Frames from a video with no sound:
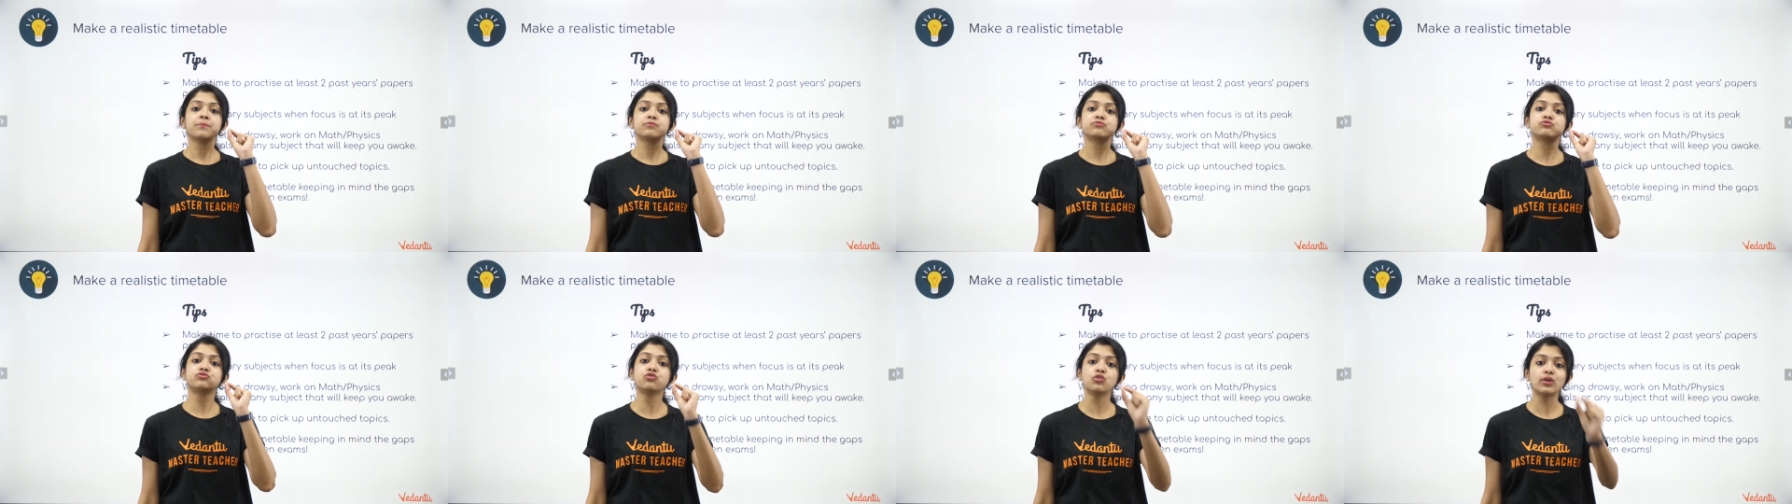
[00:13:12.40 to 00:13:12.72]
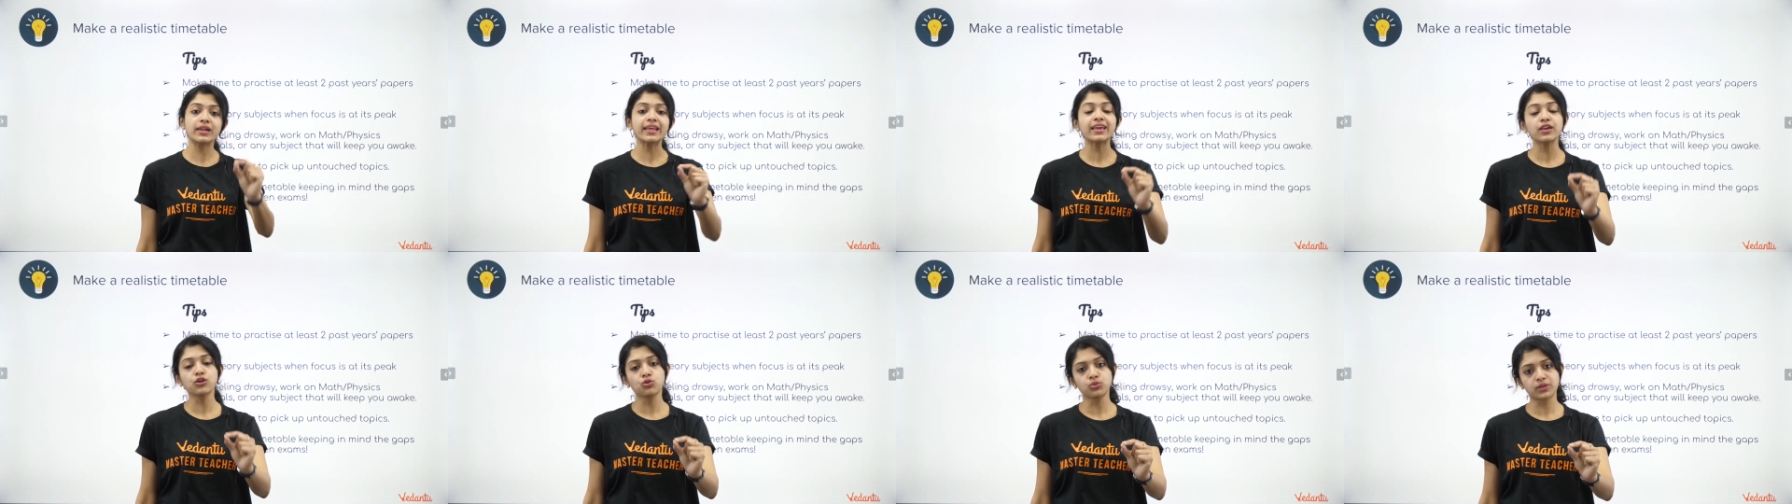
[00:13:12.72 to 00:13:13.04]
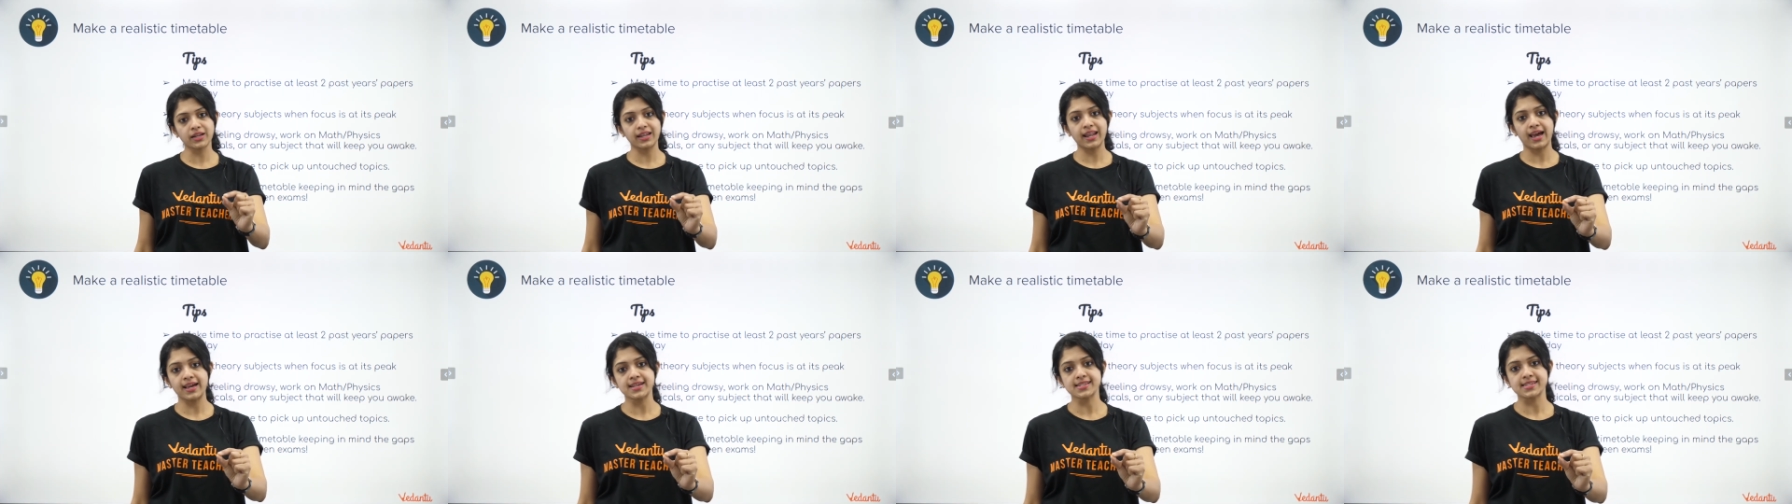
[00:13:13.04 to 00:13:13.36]
fully
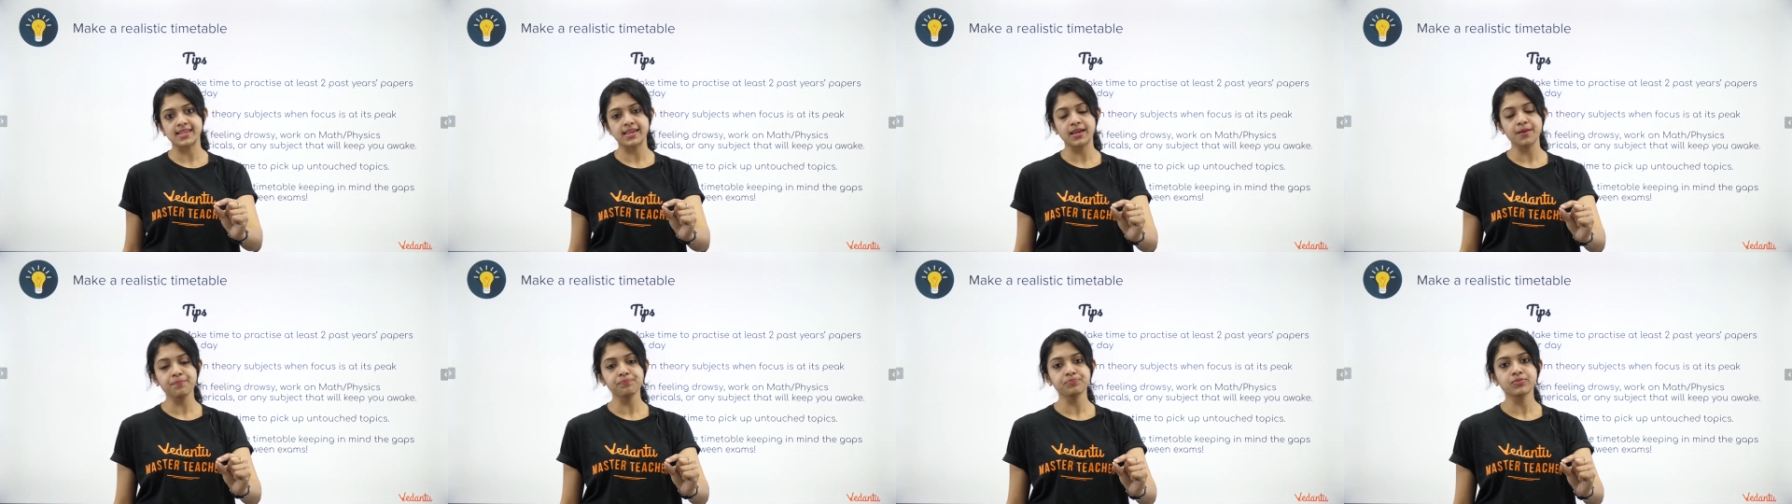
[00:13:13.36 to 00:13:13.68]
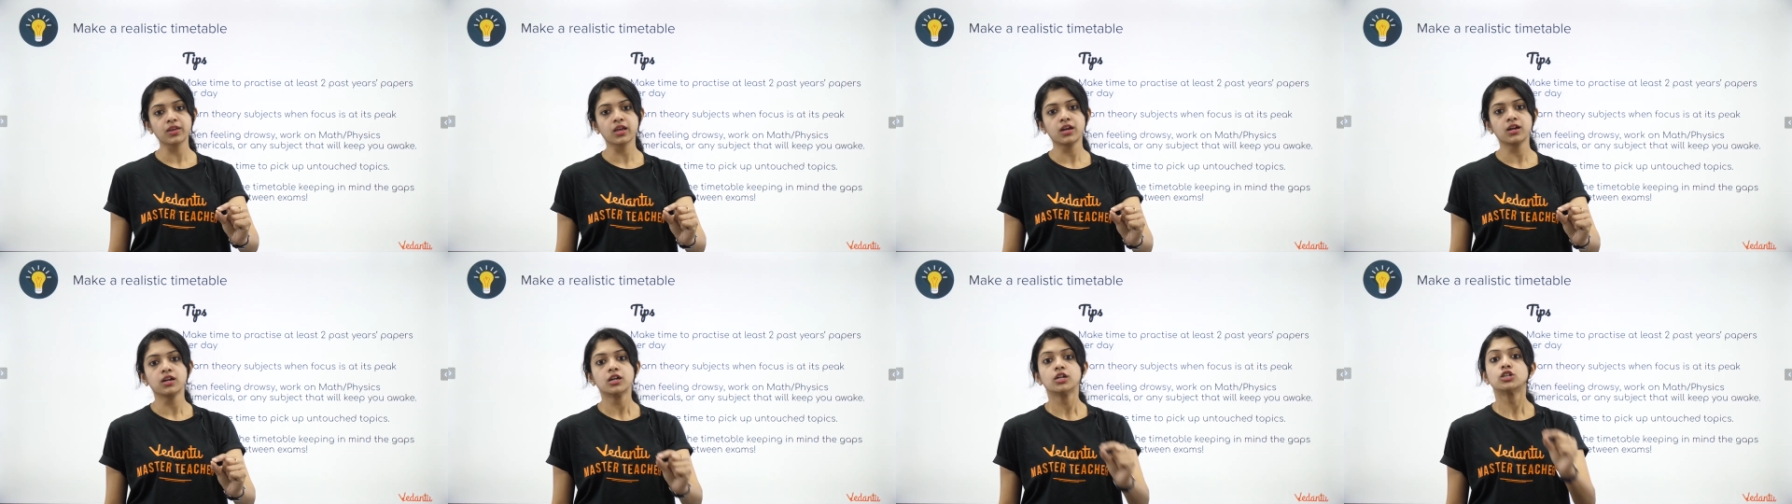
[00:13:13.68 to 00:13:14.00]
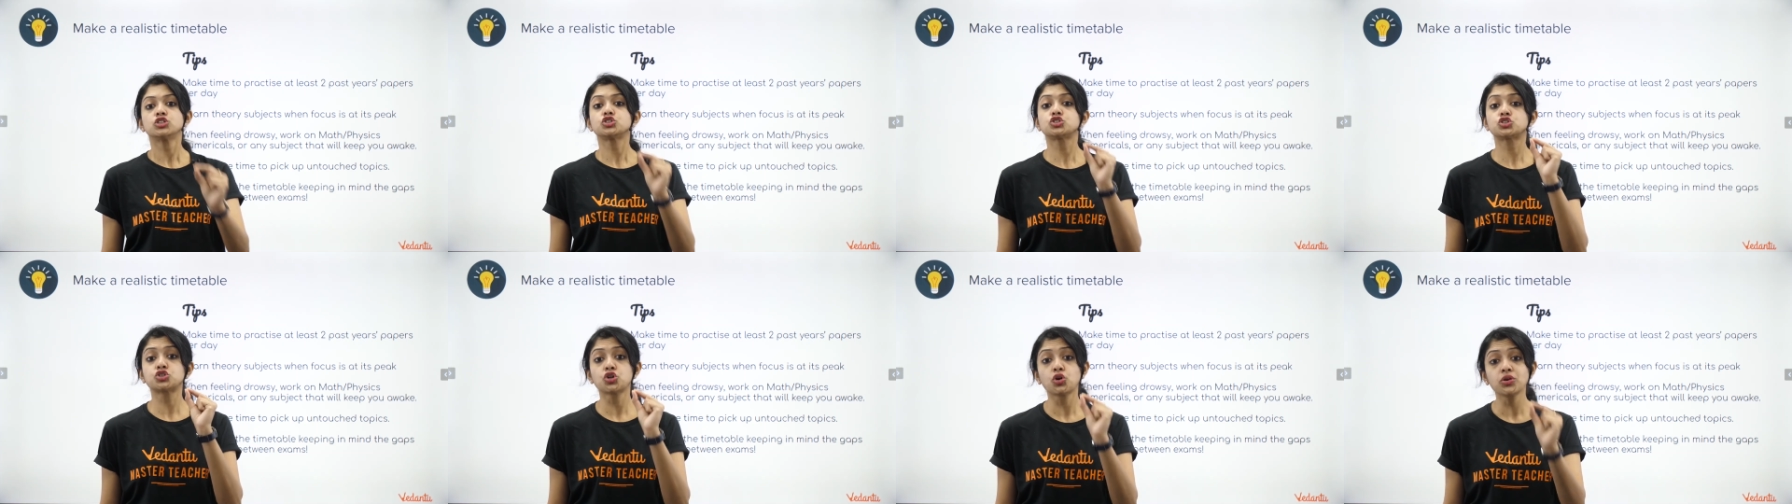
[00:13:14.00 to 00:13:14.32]
utilizing
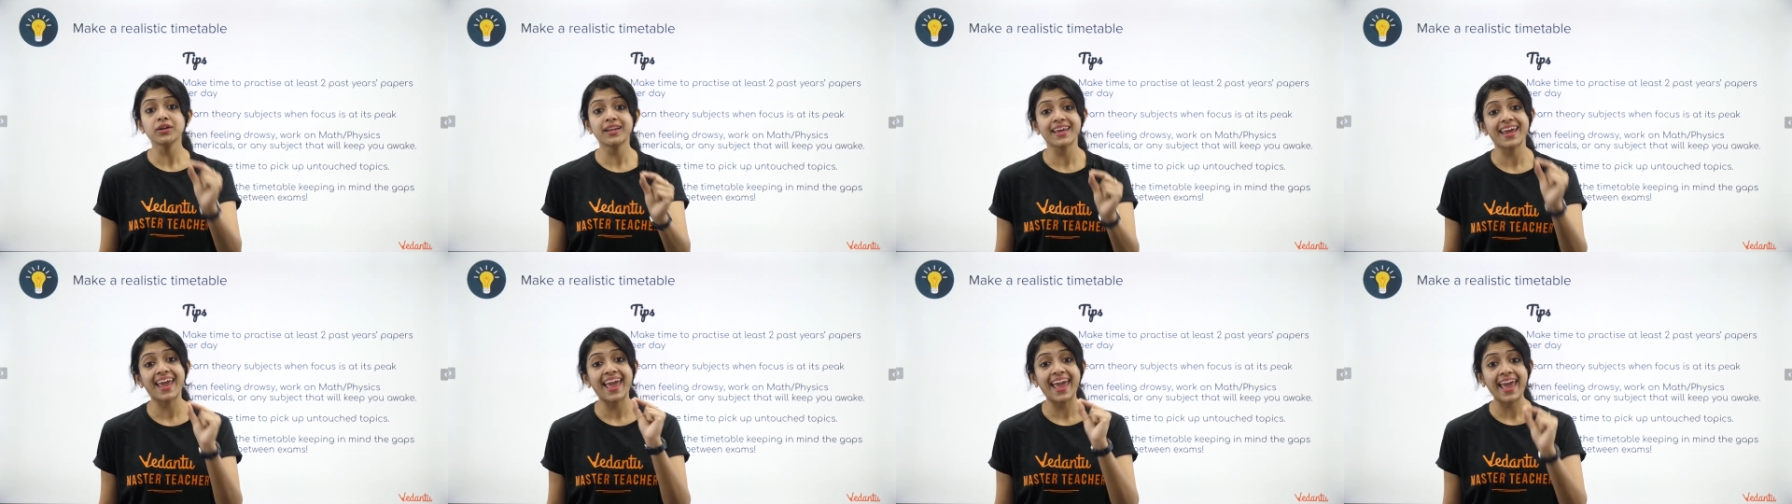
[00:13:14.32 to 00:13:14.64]
should